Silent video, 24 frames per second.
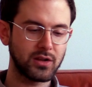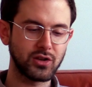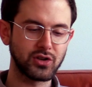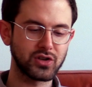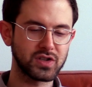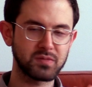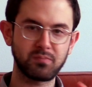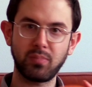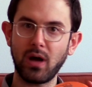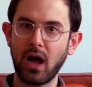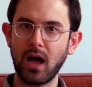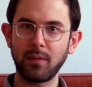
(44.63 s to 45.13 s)
You
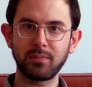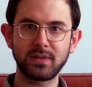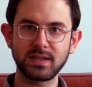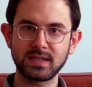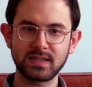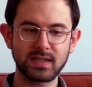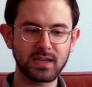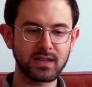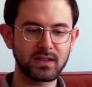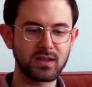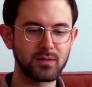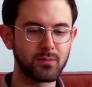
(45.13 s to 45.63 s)
just pop
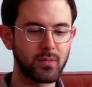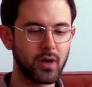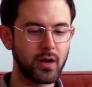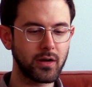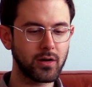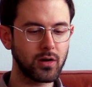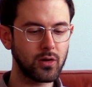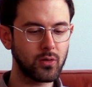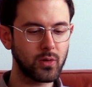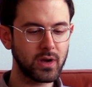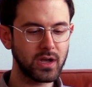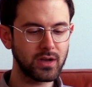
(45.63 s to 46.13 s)
this thing in the
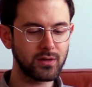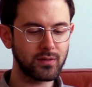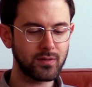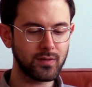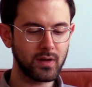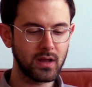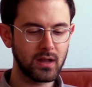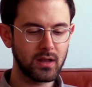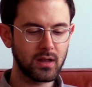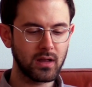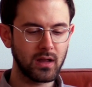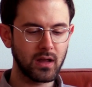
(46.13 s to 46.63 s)

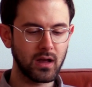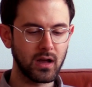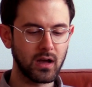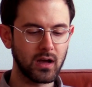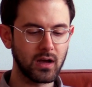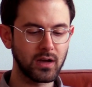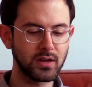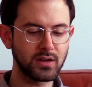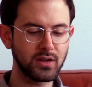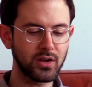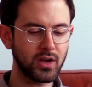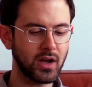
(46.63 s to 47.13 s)
microwave.
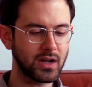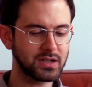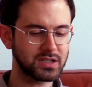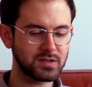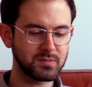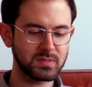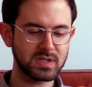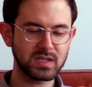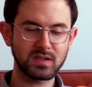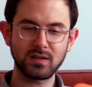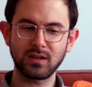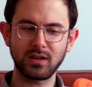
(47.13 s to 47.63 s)
Uh, you got
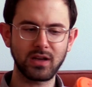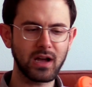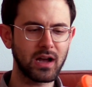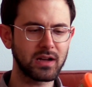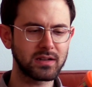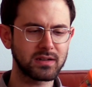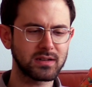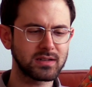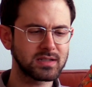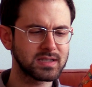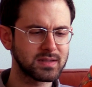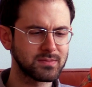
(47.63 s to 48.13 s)
some,
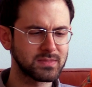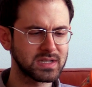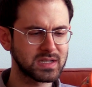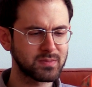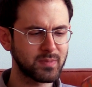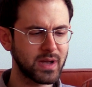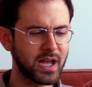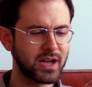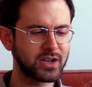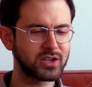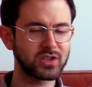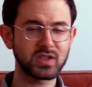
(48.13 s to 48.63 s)
got some
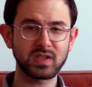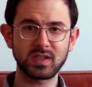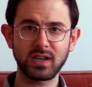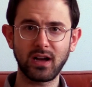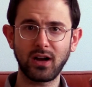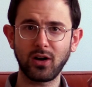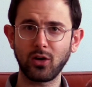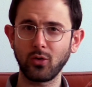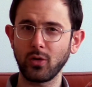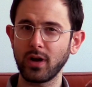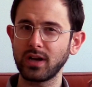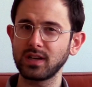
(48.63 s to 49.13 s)
Spanish
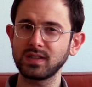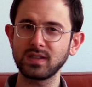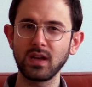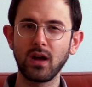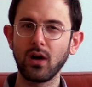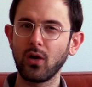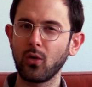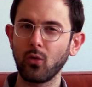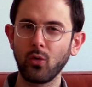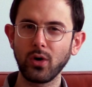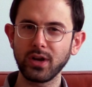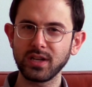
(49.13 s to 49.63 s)
style rice.
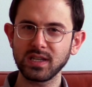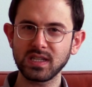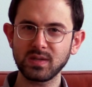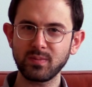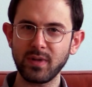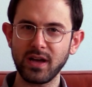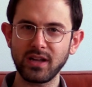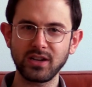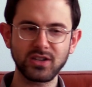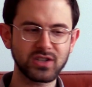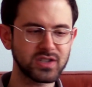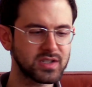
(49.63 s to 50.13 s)
What is
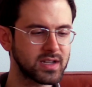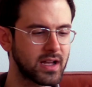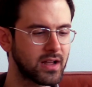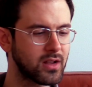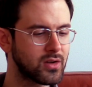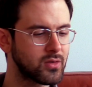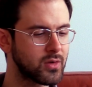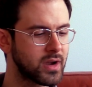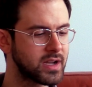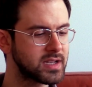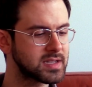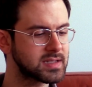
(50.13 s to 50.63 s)
Spanish
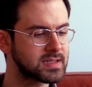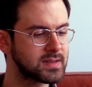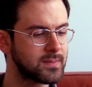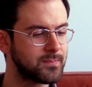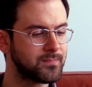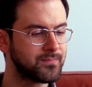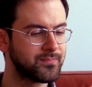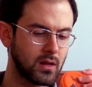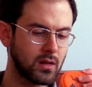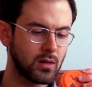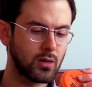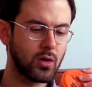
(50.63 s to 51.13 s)
style rice?
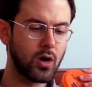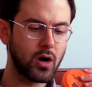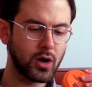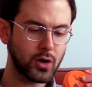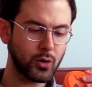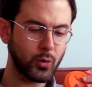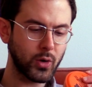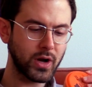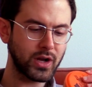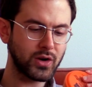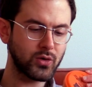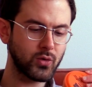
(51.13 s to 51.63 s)
Long
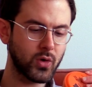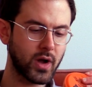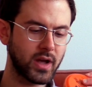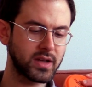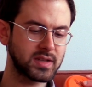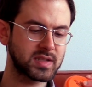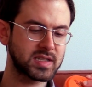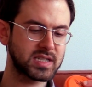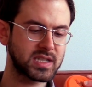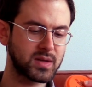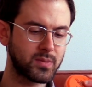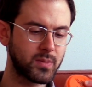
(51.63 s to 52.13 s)
grained
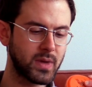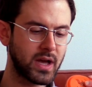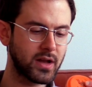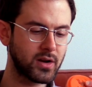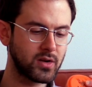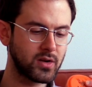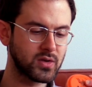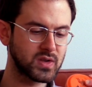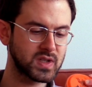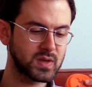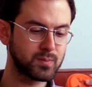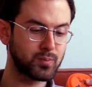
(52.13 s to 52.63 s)
rice,
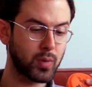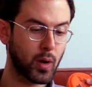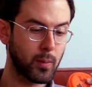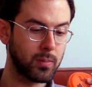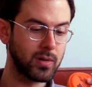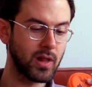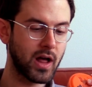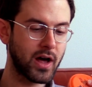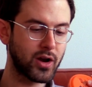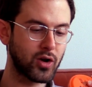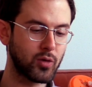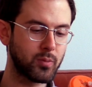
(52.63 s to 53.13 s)
tomatoes,
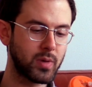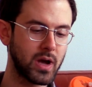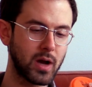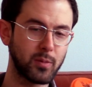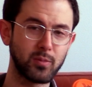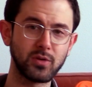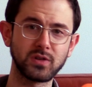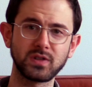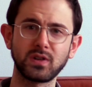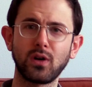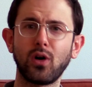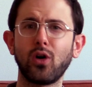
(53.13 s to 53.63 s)
poblano
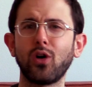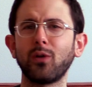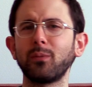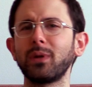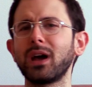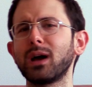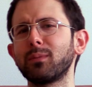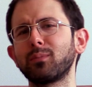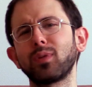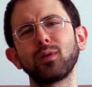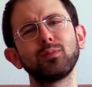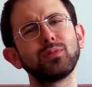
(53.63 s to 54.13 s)
peppers. Oh
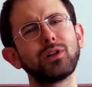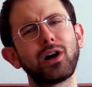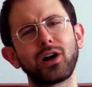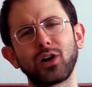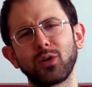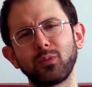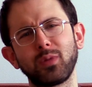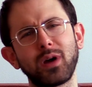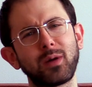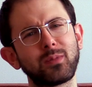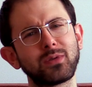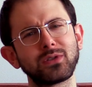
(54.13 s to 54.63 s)
man,
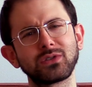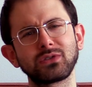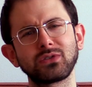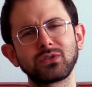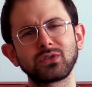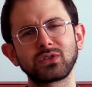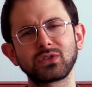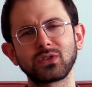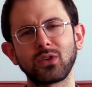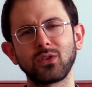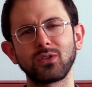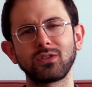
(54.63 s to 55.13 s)
poblano peppers are
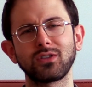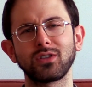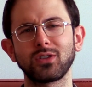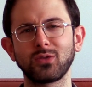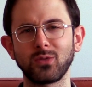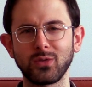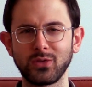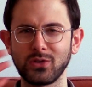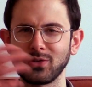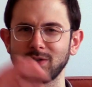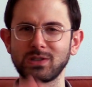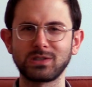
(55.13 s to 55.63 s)
so good
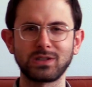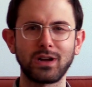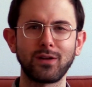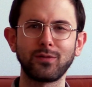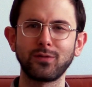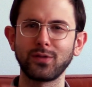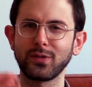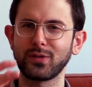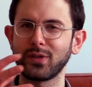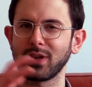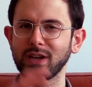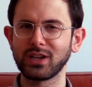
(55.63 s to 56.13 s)
when they're
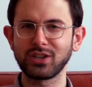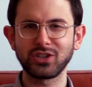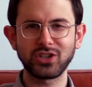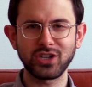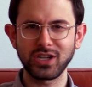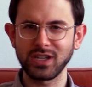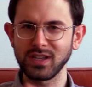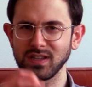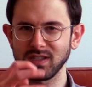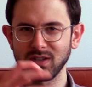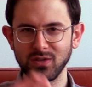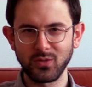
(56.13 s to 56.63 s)
stuffed with like
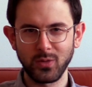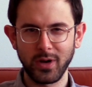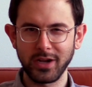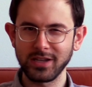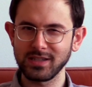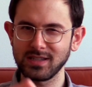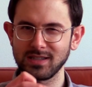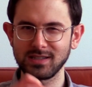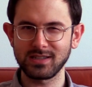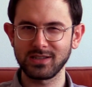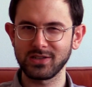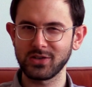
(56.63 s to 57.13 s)
cheese and
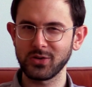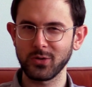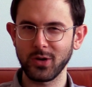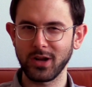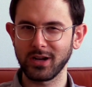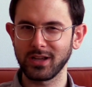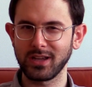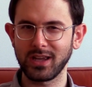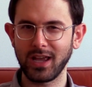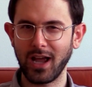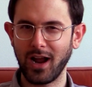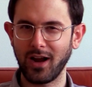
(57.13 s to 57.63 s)
raisins and
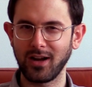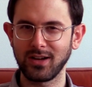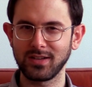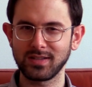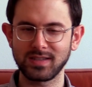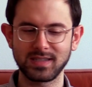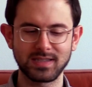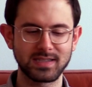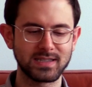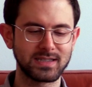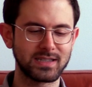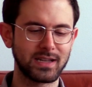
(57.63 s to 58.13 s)
shredded
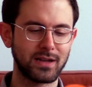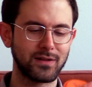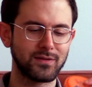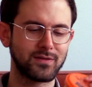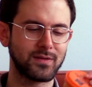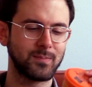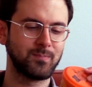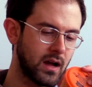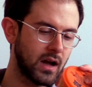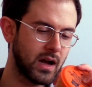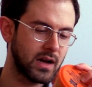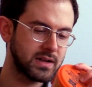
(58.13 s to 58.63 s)
carrots and stuff.
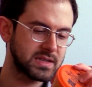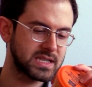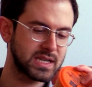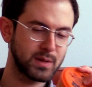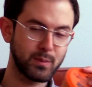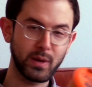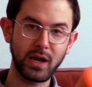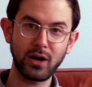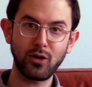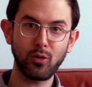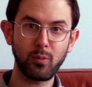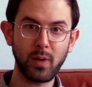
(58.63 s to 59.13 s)
Uh,
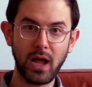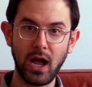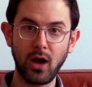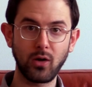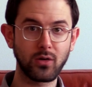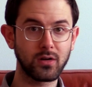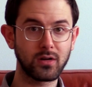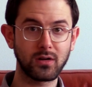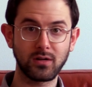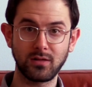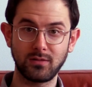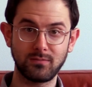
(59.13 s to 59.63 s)
tomato
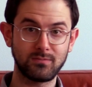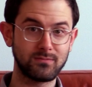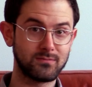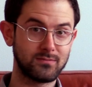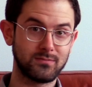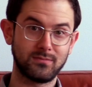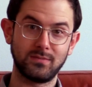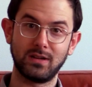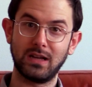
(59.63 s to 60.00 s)
powder,